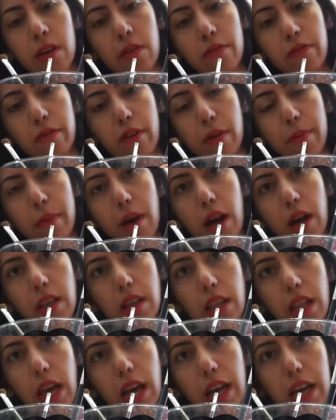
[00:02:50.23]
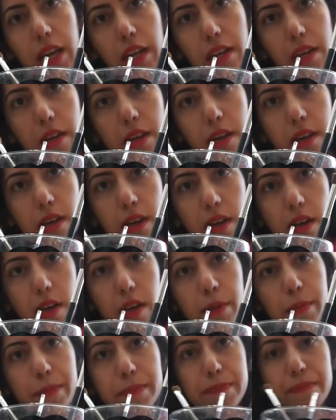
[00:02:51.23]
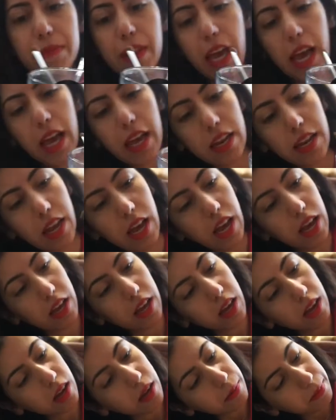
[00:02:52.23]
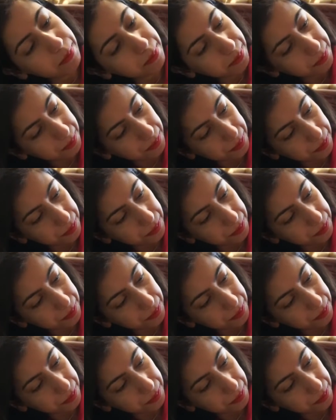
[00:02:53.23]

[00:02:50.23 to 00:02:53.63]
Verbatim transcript: from online um, and I um,